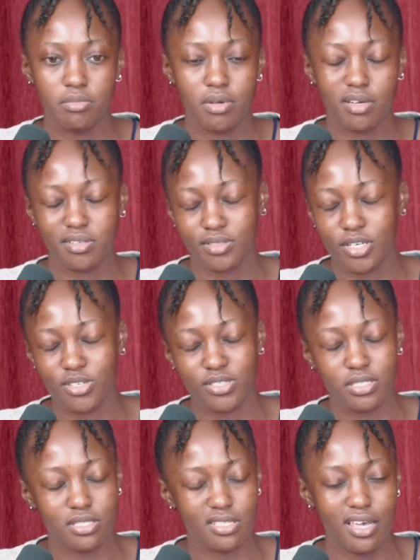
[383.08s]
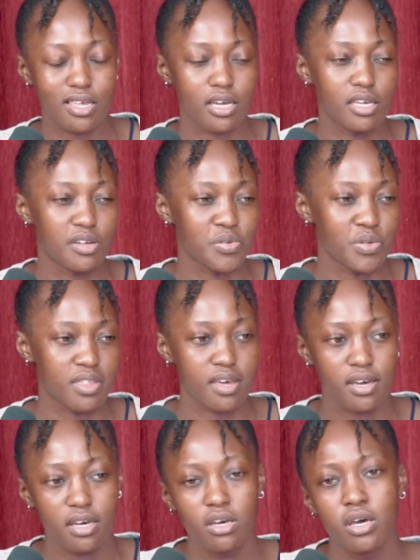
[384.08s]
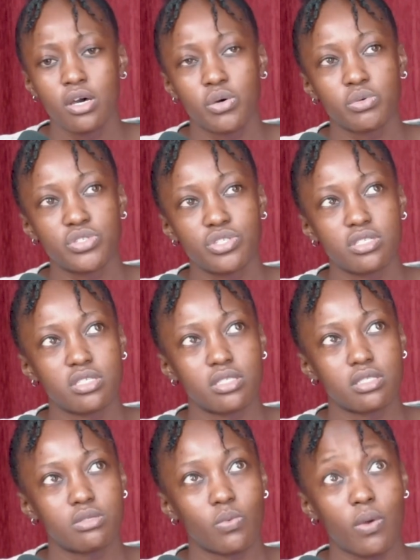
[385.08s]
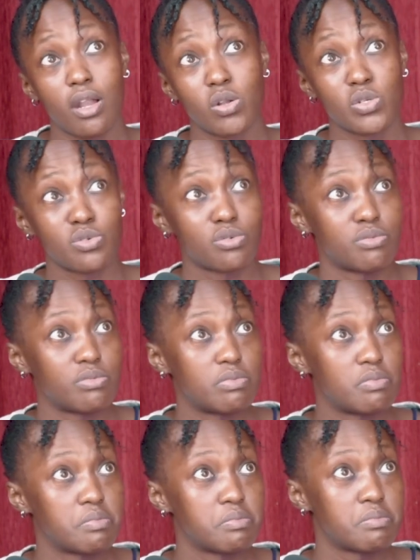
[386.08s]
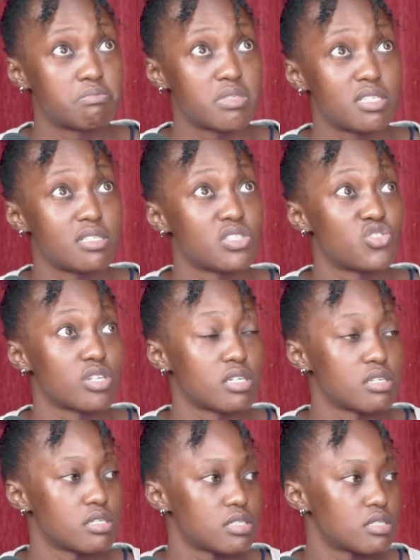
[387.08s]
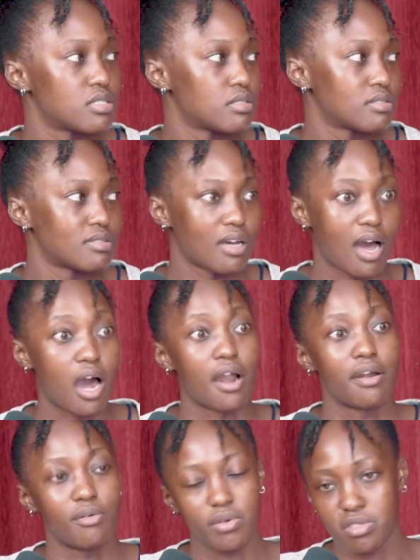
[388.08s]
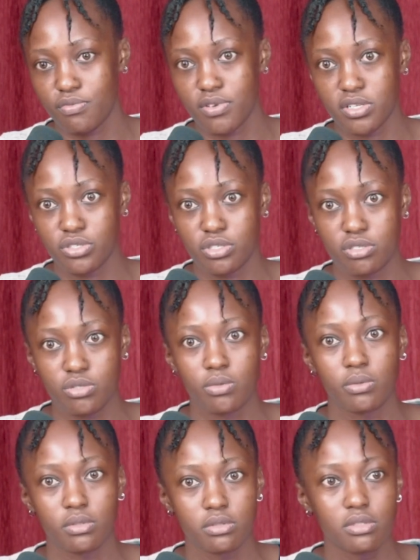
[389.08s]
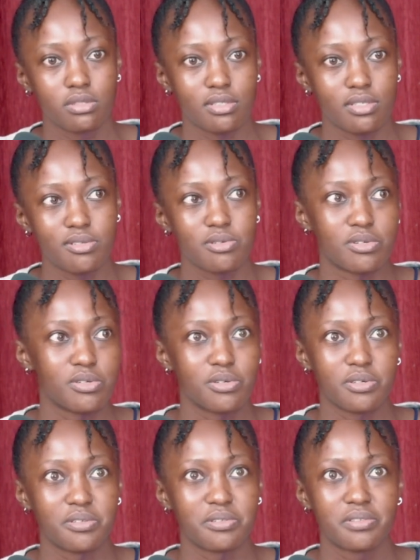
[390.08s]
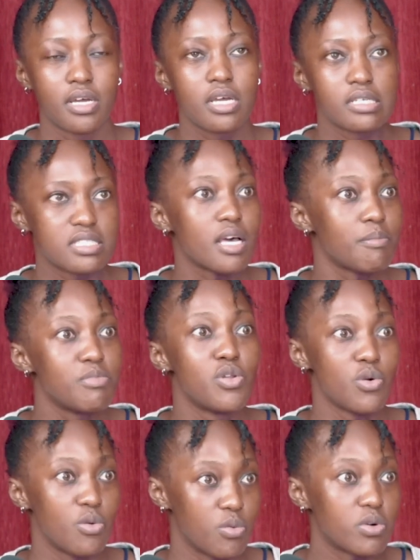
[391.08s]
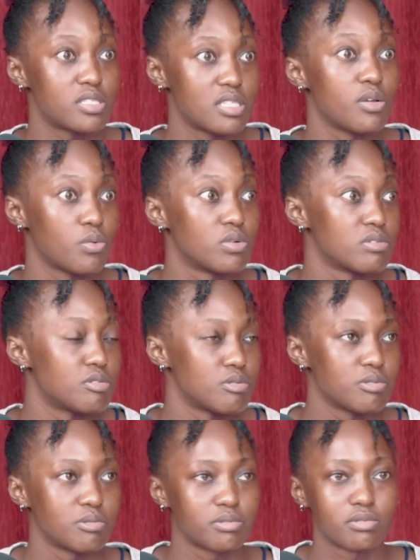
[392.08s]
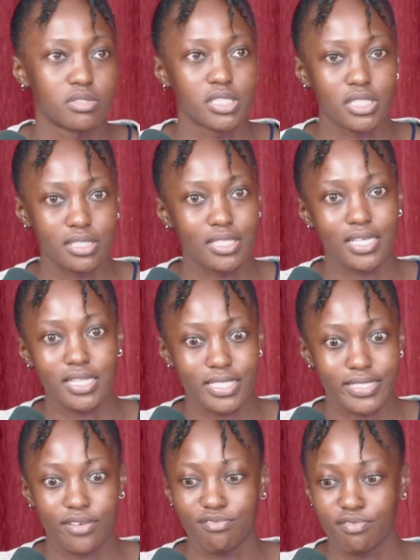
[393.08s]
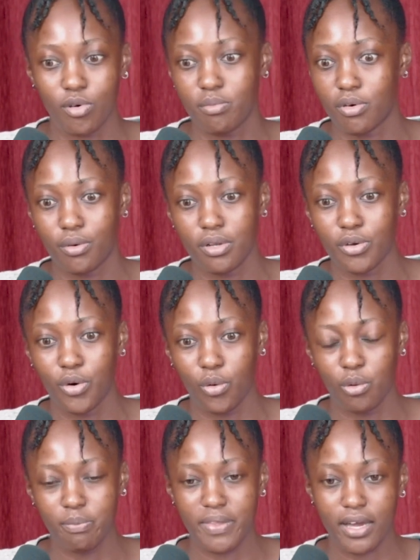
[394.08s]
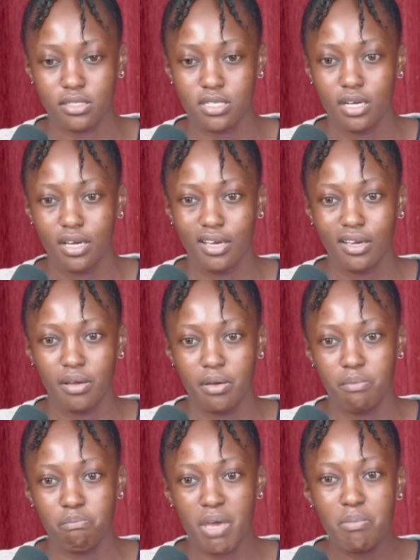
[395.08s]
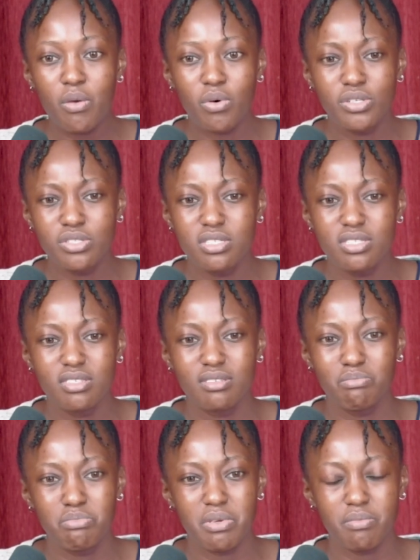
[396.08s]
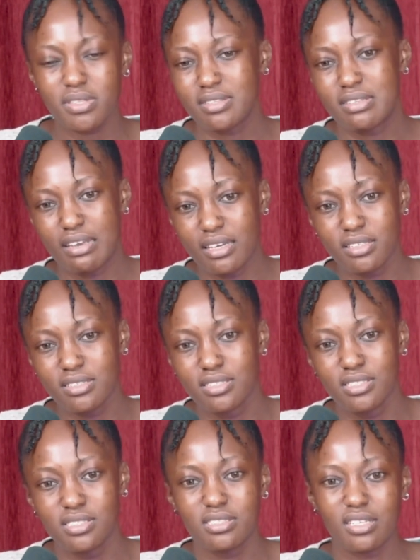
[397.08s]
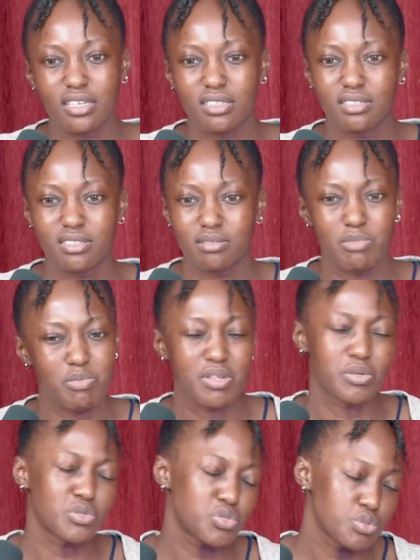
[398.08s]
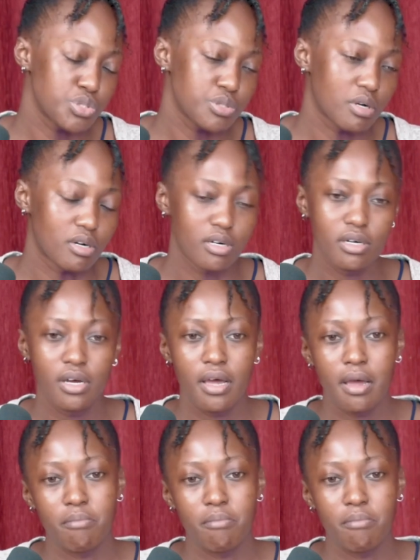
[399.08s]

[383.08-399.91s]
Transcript: Yeah, I was neither here nor there, which is where a lot of teenagers are when they finish school. You know, some know what they want to do. And then there's a whole group that maybe wants things and maybe they're not too sure.